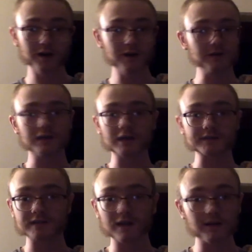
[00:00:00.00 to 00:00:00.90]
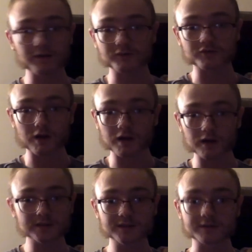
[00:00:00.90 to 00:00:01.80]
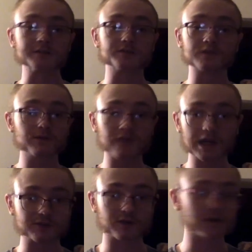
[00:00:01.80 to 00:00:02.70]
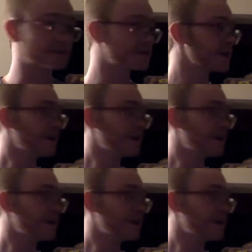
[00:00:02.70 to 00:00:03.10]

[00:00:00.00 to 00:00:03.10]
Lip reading: You're not selling drugs because we don't like drugs.